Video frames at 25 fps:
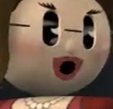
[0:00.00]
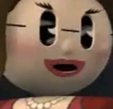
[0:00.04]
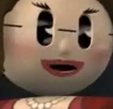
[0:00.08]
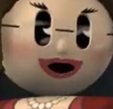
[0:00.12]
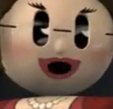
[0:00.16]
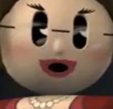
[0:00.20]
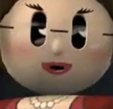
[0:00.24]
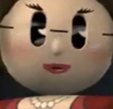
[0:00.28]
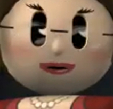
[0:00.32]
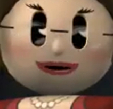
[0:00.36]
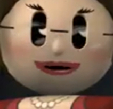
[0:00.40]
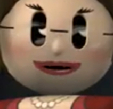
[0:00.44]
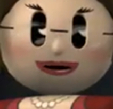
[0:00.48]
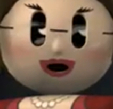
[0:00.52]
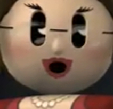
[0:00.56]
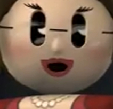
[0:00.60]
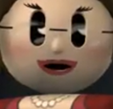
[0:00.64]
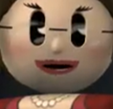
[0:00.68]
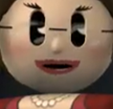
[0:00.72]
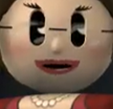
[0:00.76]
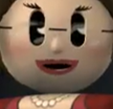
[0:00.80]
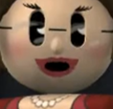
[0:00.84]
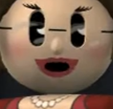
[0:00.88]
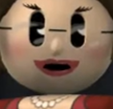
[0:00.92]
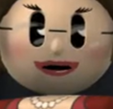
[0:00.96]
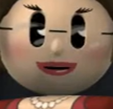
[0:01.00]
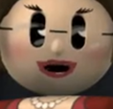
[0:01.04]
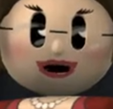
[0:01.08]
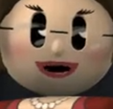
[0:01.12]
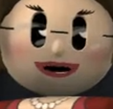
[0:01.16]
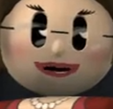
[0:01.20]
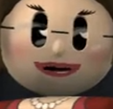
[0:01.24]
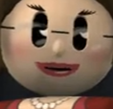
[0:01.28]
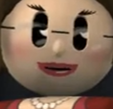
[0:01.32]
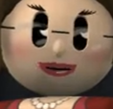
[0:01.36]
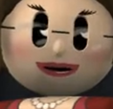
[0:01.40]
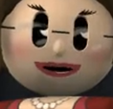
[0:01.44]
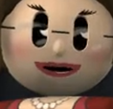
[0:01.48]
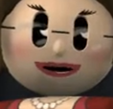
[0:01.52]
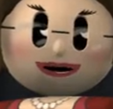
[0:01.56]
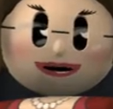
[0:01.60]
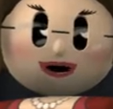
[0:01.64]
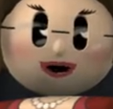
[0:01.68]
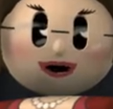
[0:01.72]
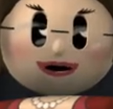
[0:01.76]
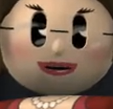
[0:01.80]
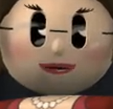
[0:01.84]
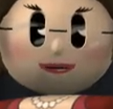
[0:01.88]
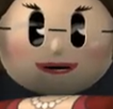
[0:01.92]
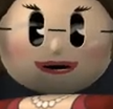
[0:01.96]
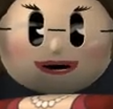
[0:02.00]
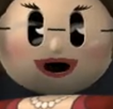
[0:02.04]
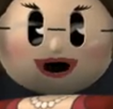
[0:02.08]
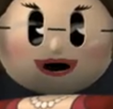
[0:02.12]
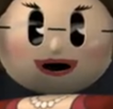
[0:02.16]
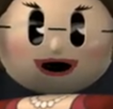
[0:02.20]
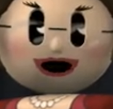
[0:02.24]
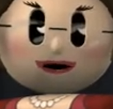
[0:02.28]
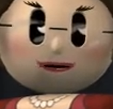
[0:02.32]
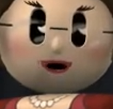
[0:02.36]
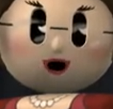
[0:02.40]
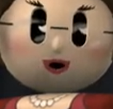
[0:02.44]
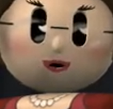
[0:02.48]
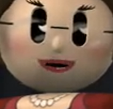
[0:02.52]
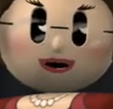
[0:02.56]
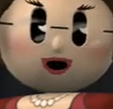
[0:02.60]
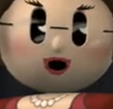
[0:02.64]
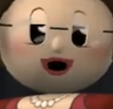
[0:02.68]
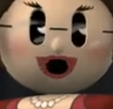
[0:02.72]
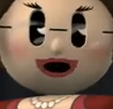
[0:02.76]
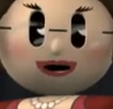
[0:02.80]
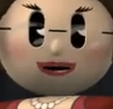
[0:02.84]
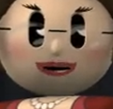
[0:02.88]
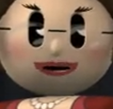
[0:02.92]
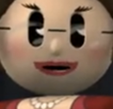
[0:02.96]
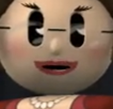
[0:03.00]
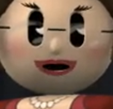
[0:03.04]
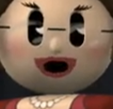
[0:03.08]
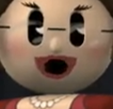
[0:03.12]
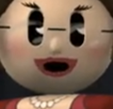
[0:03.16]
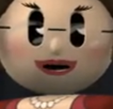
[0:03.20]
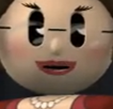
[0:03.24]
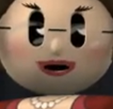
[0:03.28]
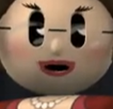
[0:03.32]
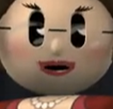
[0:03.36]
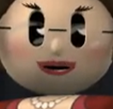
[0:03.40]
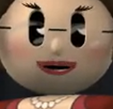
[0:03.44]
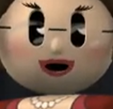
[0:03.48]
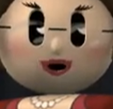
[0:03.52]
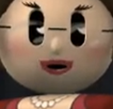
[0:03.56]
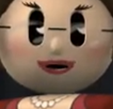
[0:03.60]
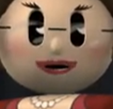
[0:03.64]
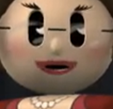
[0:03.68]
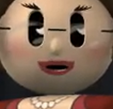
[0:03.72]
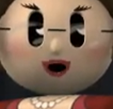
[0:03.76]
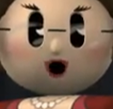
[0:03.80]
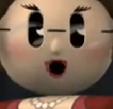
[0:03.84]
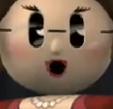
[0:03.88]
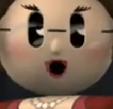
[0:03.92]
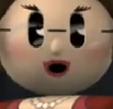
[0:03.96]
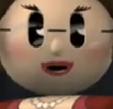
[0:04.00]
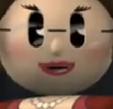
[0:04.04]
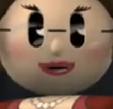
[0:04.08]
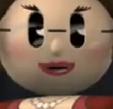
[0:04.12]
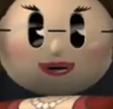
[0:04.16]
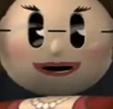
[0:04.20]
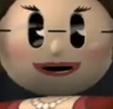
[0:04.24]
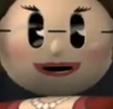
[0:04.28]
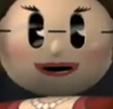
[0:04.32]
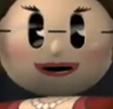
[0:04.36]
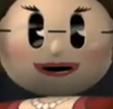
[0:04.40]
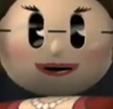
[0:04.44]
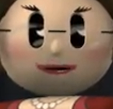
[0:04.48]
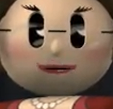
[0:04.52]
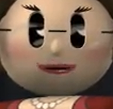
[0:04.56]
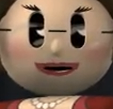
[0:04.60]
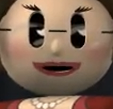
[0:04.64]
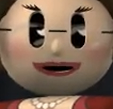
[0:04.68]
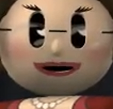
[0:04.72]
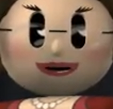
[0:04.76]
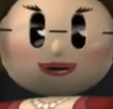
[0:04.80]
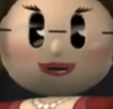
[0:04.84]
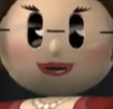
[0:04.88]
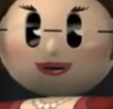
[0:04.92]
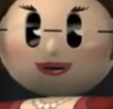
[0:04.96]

Gary Goblet, that is an excellent question, and I sure do have some answers for you, you betcha.